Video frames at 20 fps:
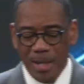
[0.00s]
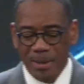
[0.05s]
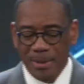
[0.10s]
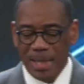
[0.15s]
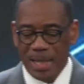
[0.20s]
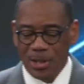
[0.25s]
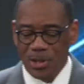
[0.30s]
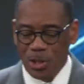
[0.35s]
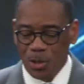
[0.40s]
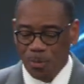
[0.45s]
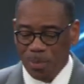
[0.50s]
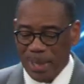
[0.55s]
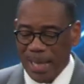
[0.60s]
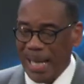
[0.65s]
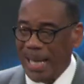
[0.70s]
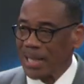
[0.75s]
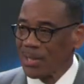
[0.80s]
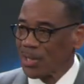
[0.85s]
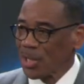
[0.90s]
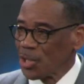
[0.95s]
that
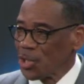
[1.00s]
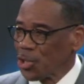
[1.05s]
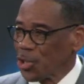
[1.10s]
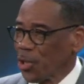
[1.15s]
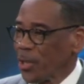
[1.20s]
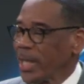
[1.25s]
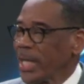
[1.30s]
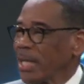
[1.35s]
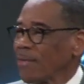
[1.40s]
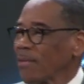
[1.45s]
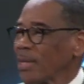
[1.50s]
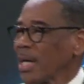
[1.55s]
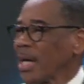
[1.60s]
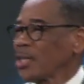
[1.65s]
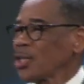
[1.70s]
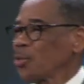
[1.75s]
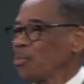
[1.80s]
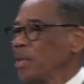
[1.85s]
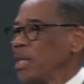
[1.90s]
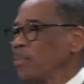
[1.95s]
explains the journey of
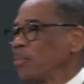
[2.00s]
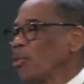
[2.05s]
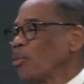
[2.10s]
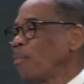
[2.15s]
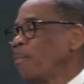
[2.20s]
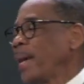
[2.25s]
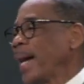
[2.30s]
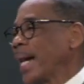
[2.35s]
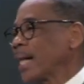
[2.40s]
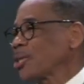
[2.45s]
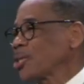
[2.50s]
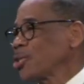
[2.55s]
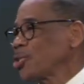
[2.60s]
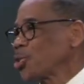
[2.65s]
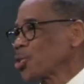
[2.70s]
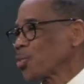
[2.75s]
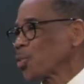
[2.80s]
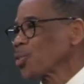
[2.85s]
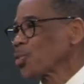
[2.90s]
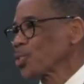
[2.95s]
God's people back to
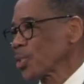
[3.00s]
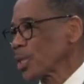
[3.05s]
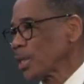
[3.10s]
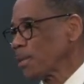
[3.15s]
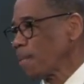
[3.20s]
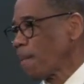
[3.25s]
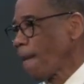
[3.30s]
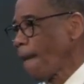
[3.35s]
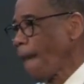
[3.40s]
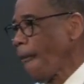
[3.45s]
Jerusalem,